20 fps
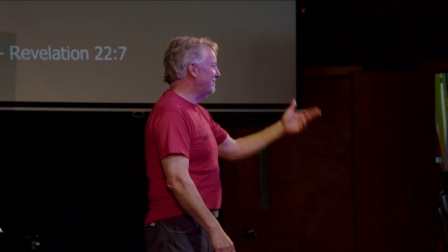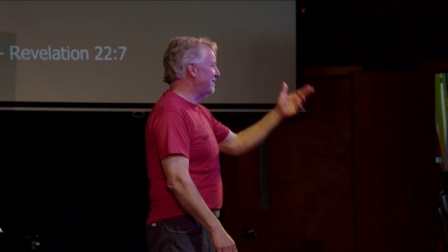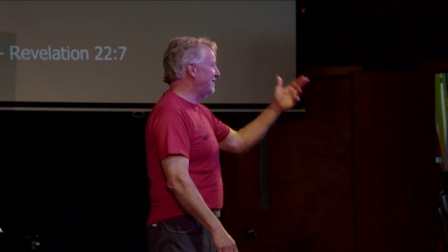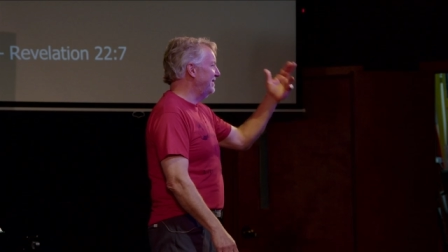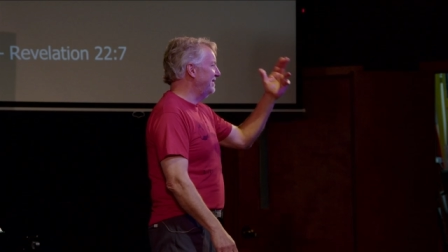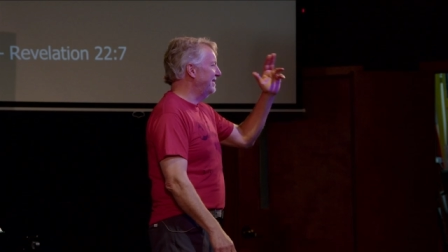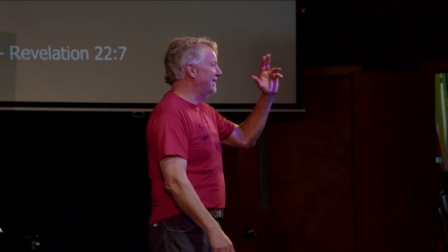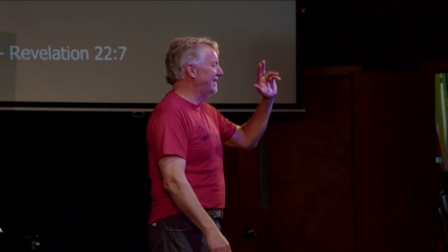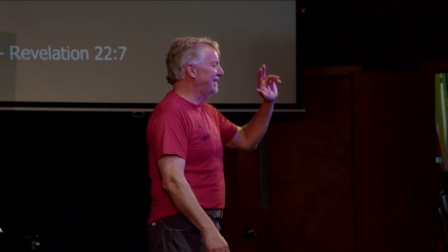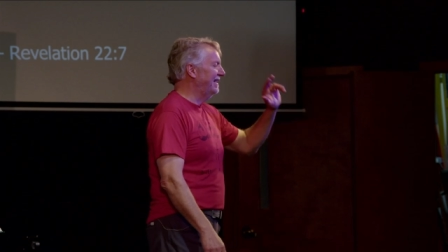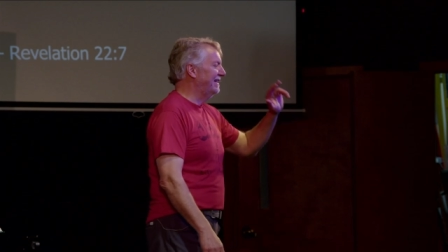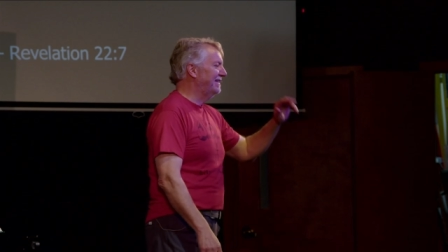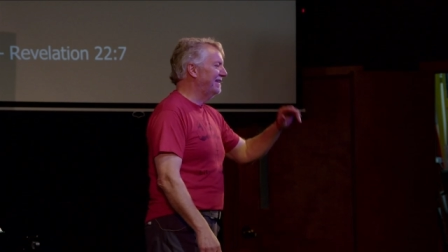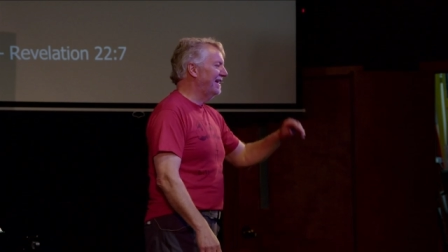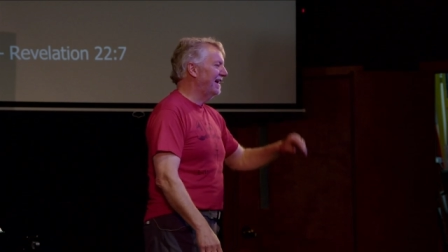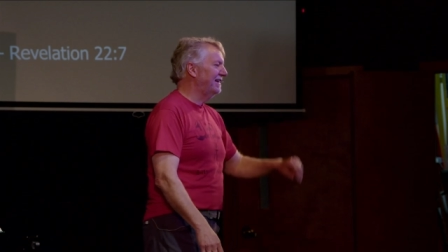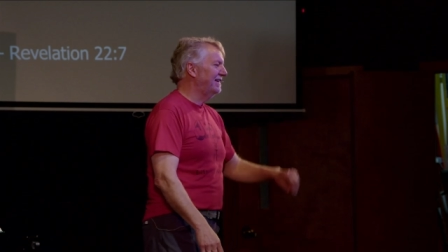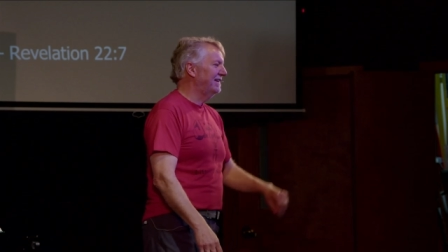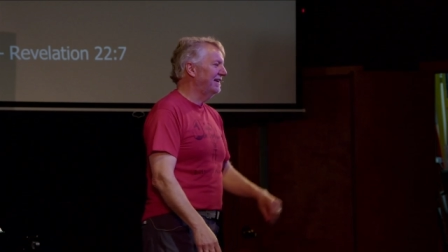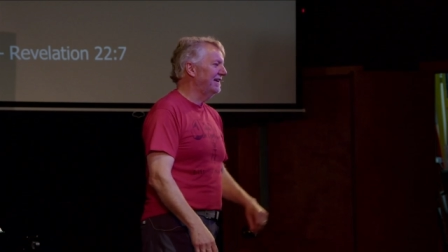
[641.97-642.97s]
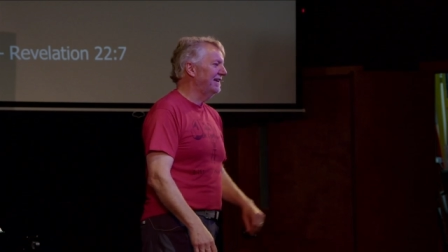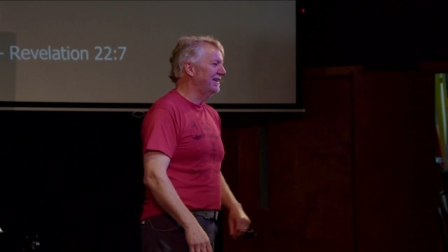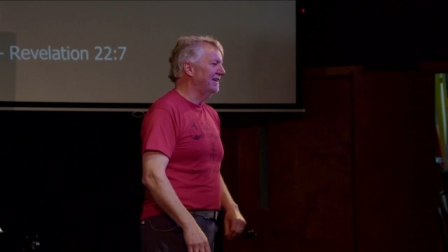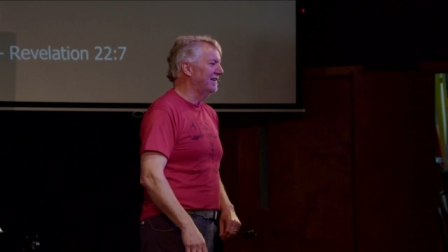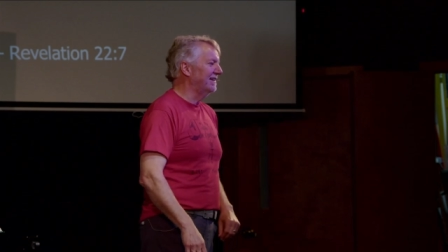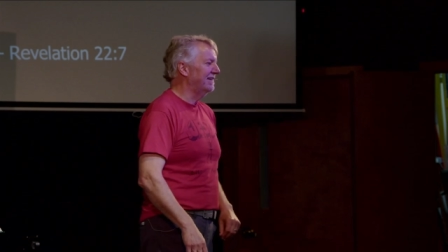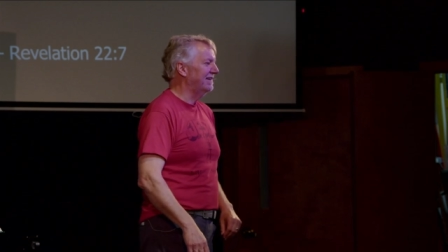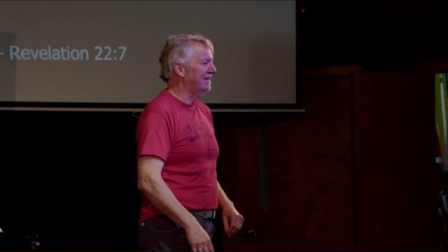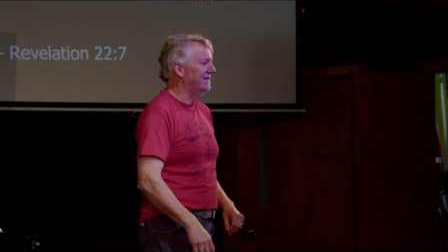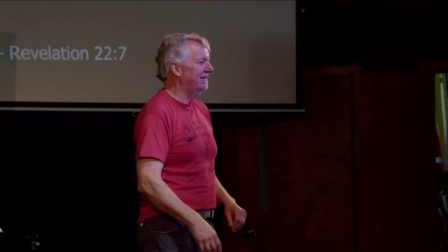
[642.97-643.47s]
when are you going to get that
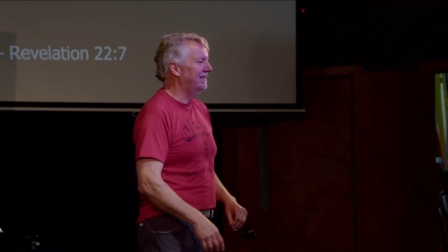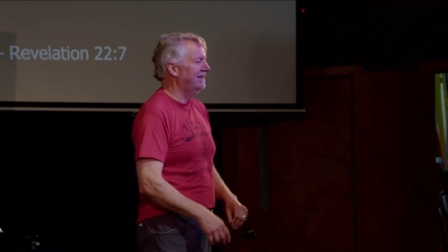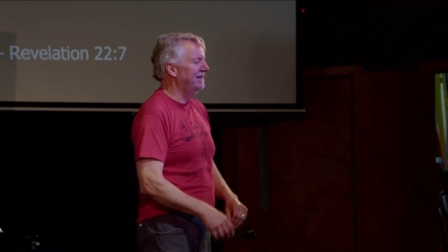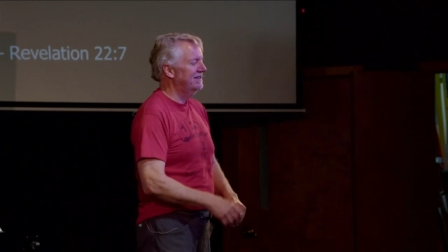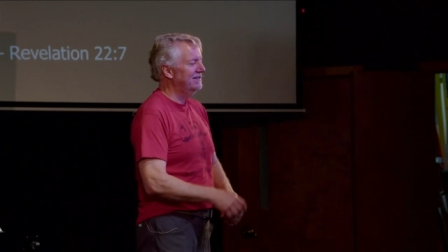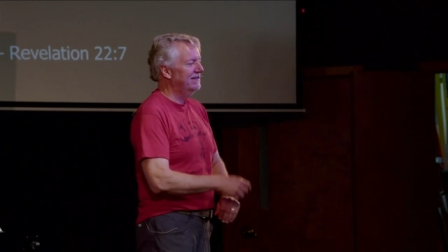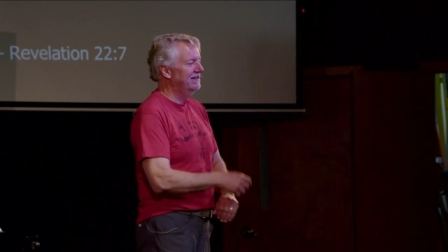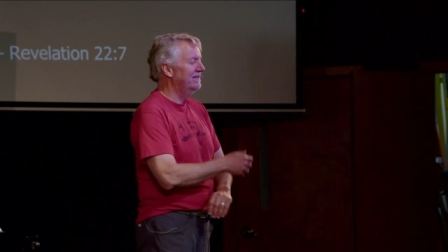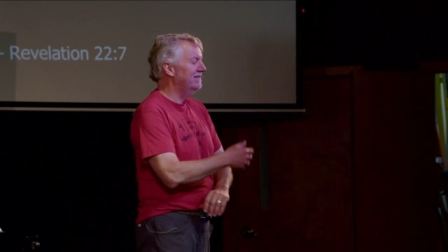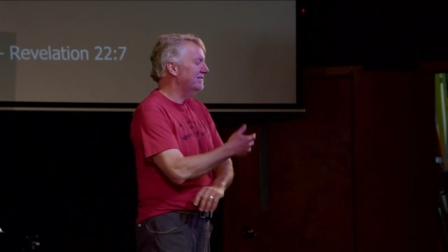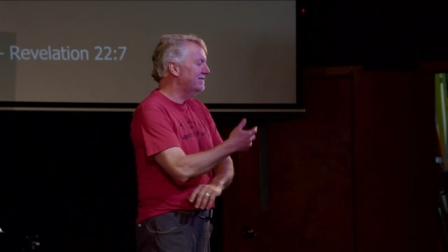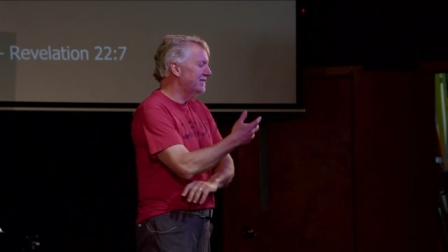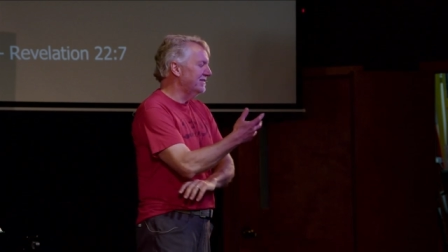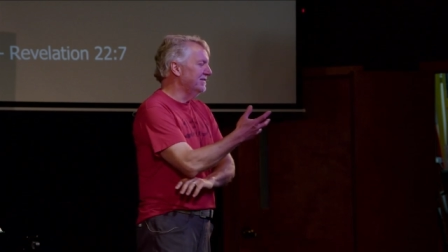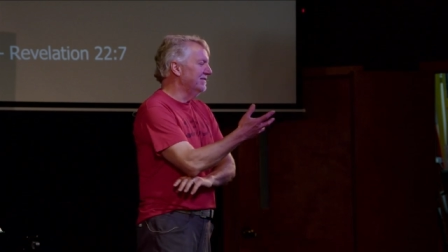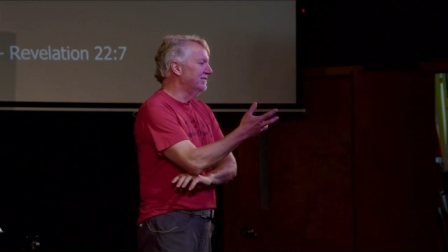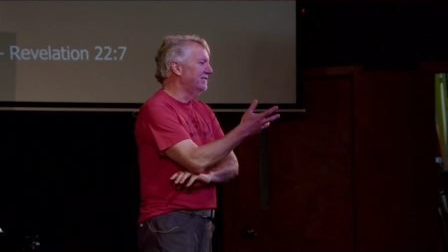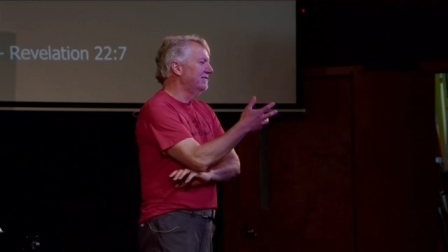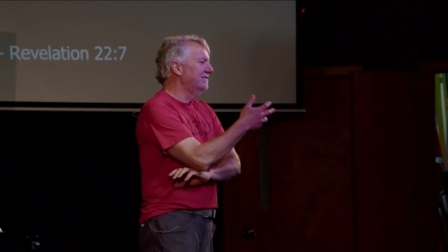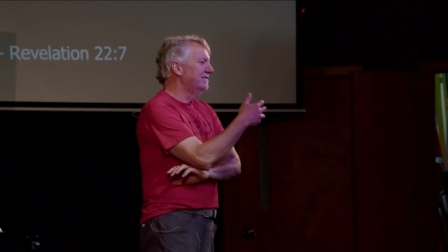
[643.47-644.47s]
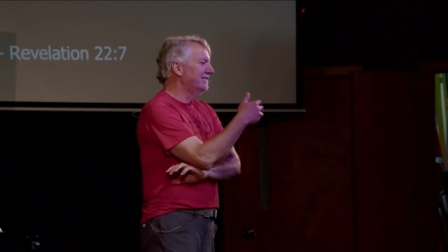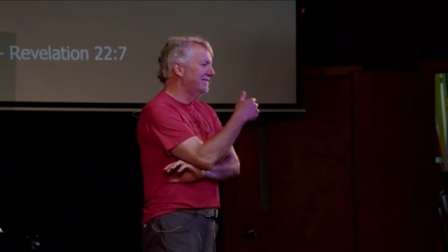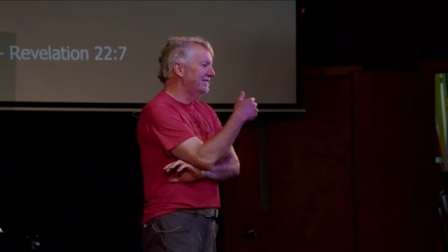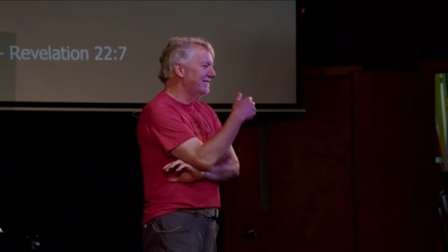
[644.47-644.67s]
done? And I said, well, soon.